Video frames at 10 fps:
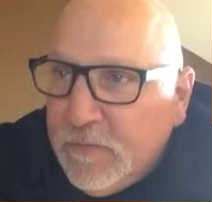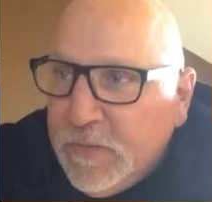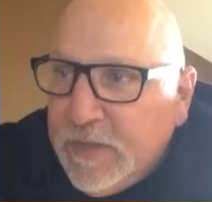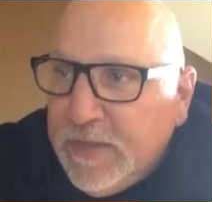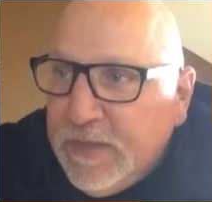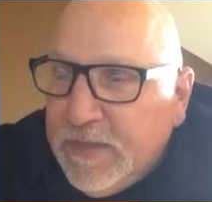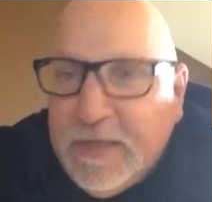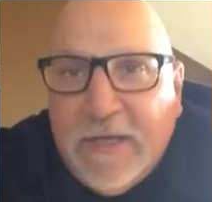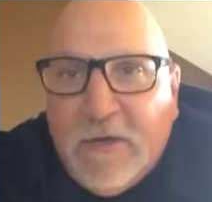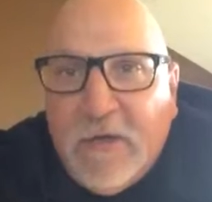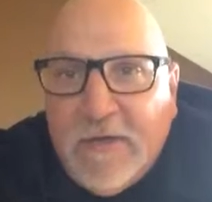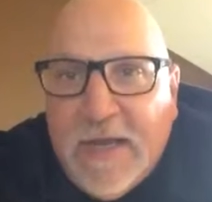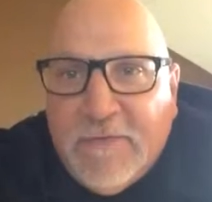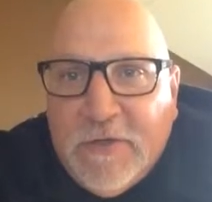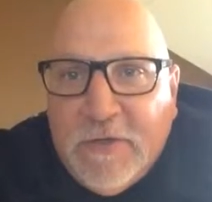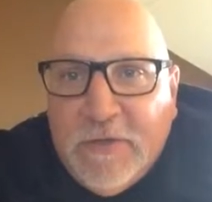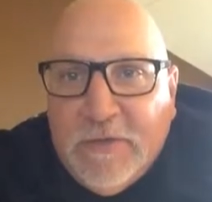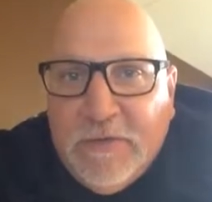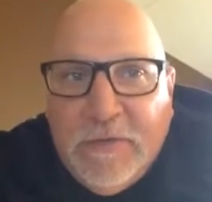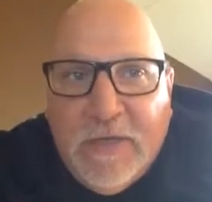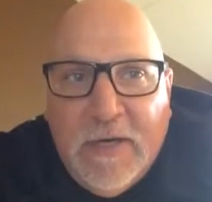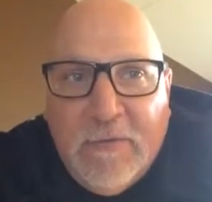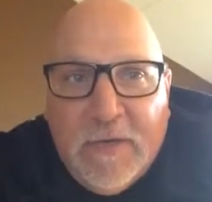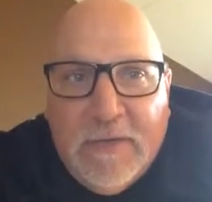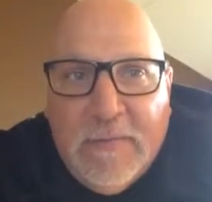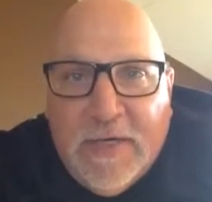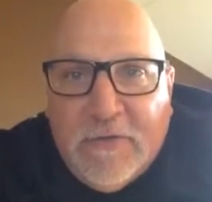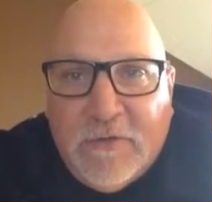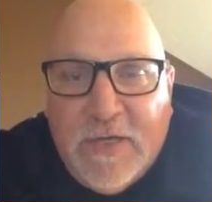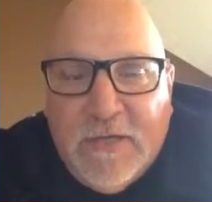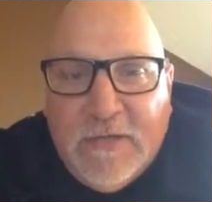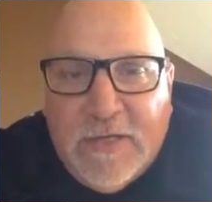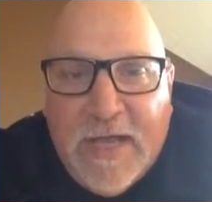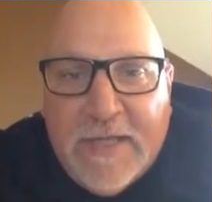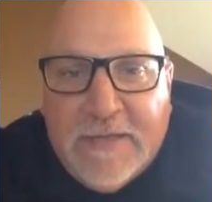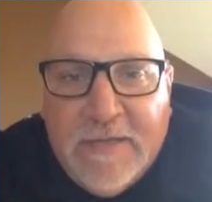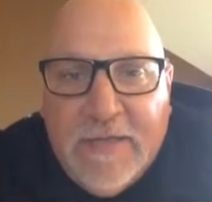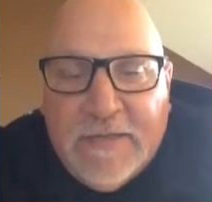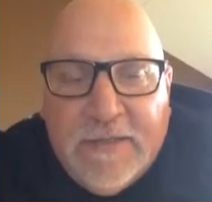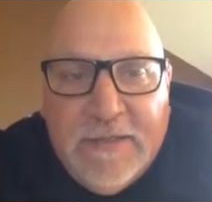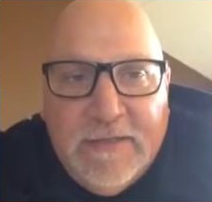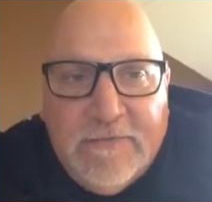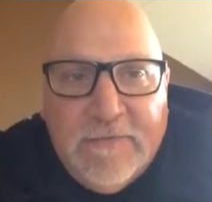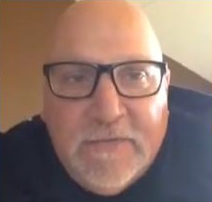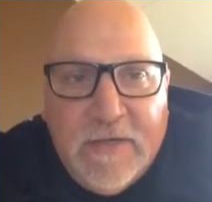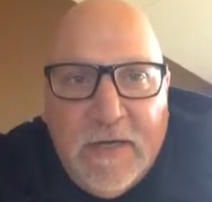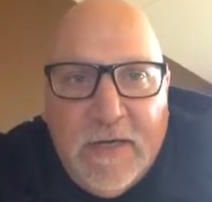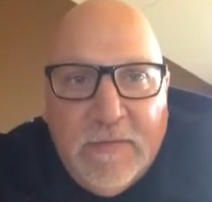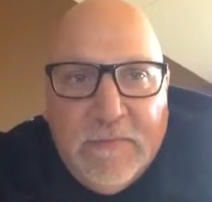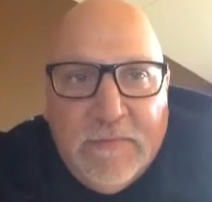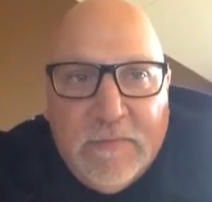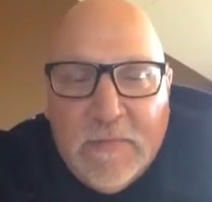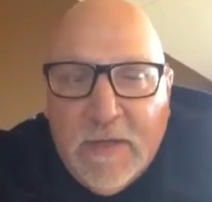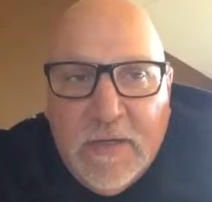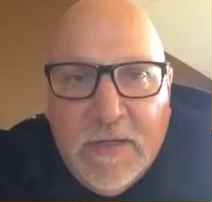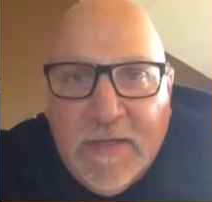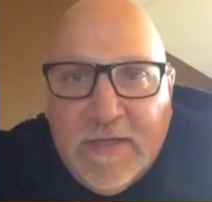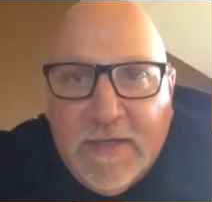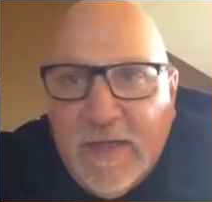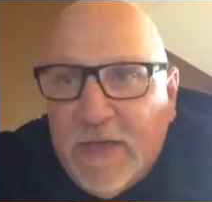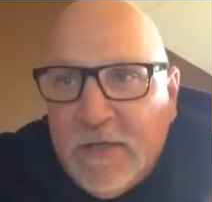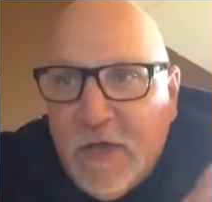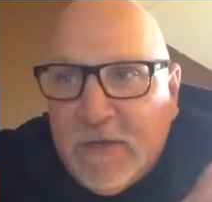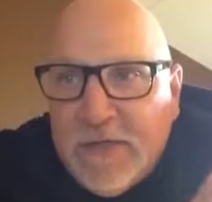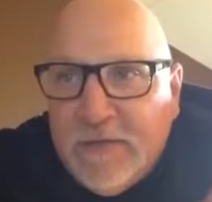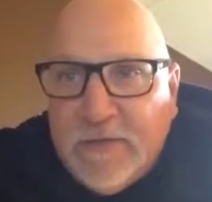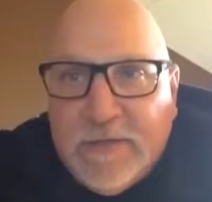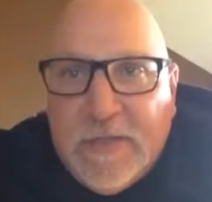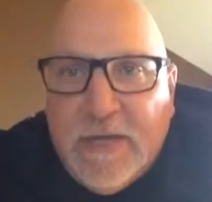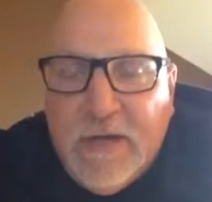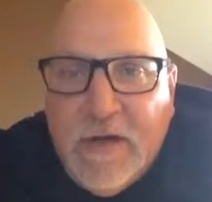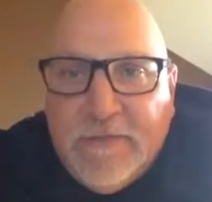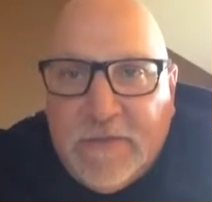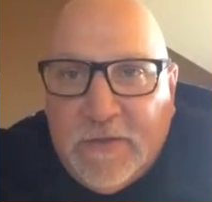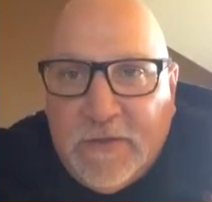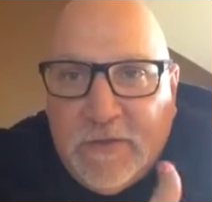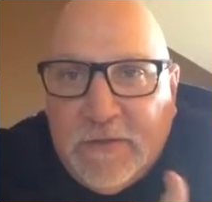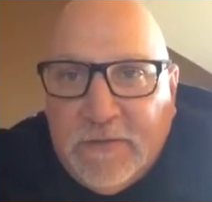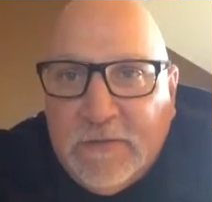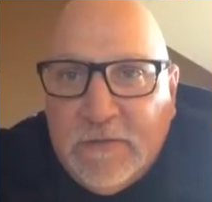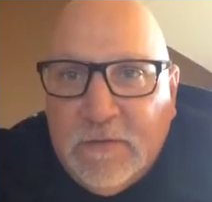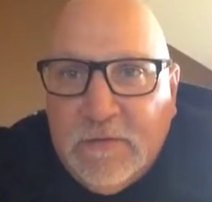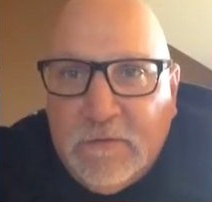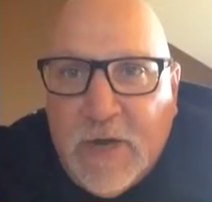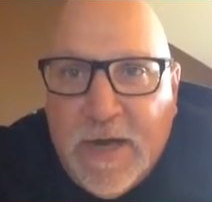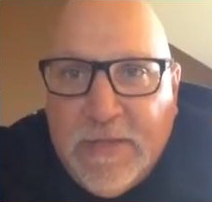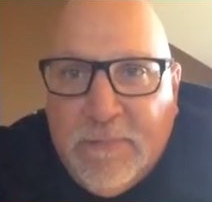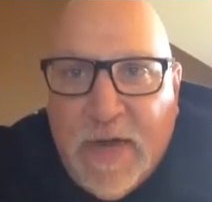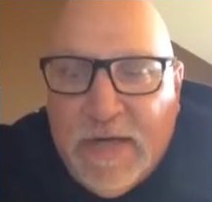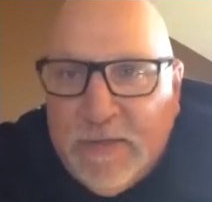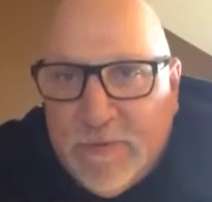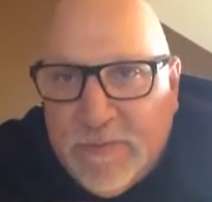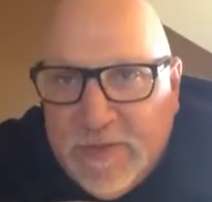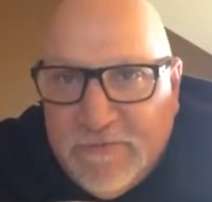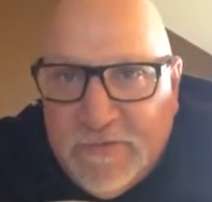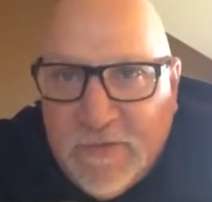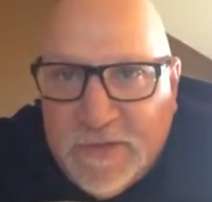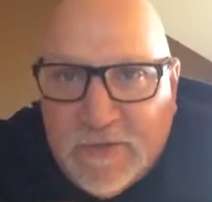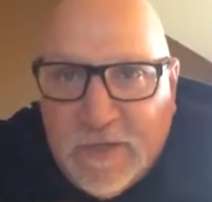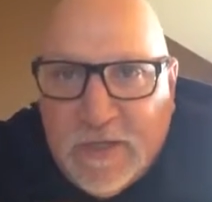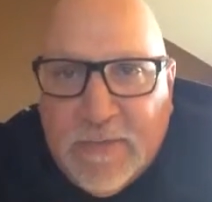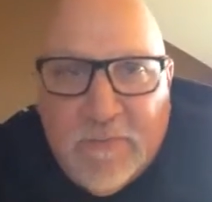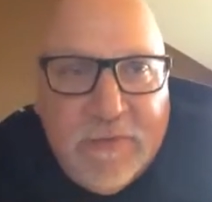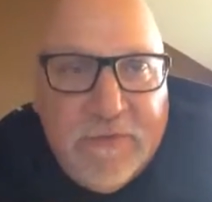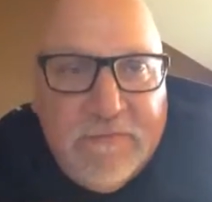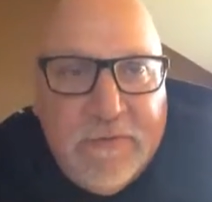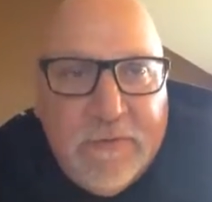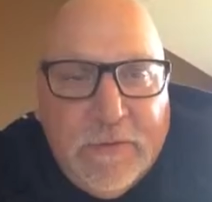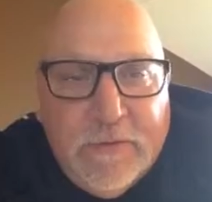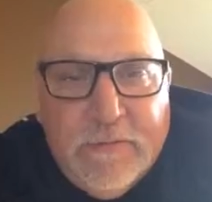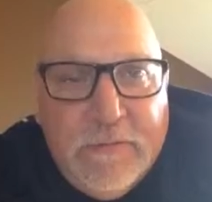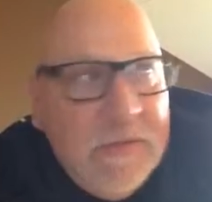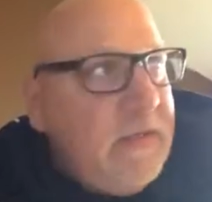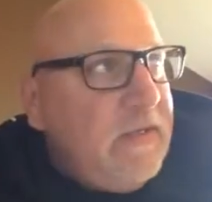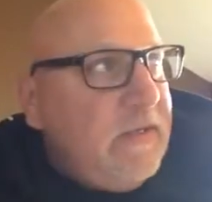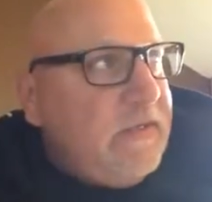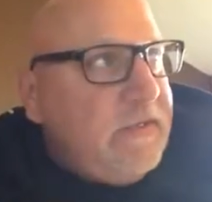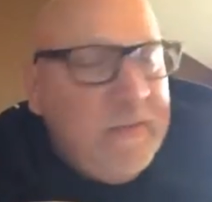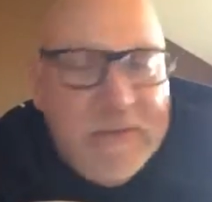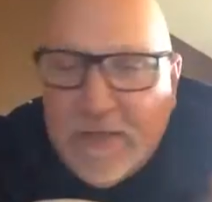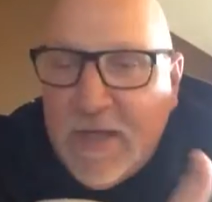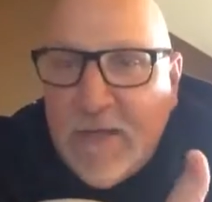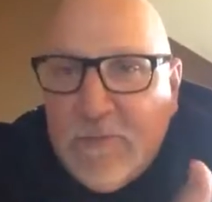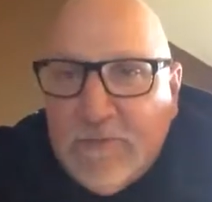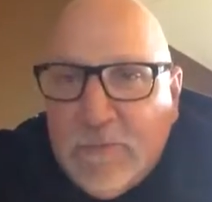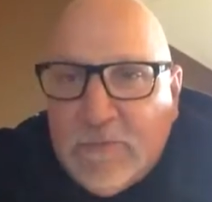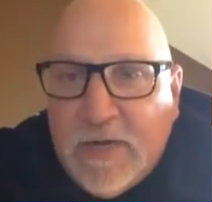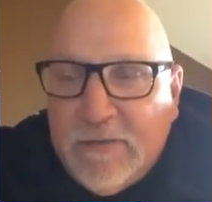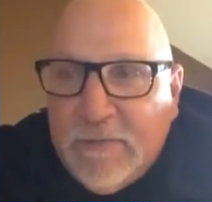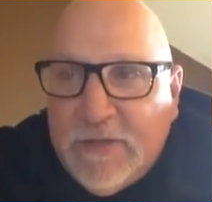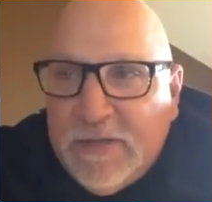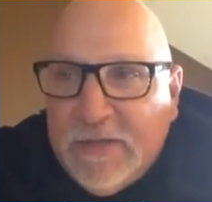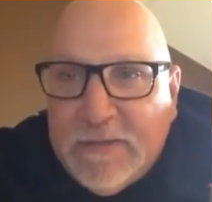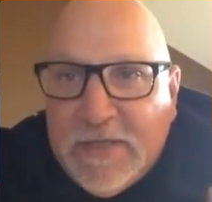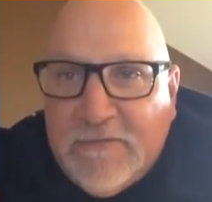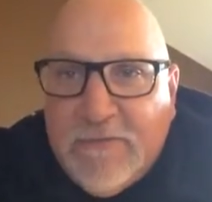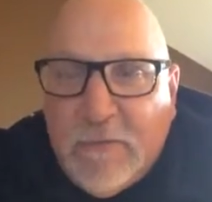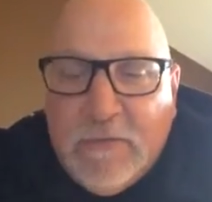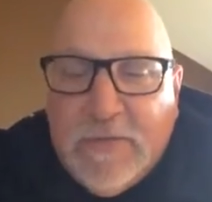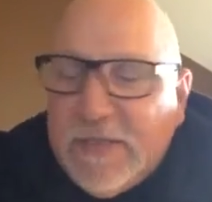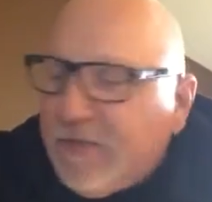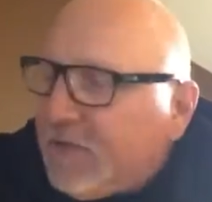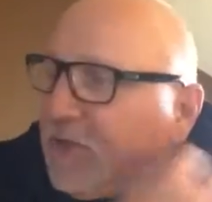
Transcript: we later on in the afternoon, uh, one of the main trainers asked us if uh, he said, "Ah, y'all can either take off or ride the pilot with me to fill this truck up with fuel." So we said, "Ah, we'll, we'll, ride with you." There was like four of us in the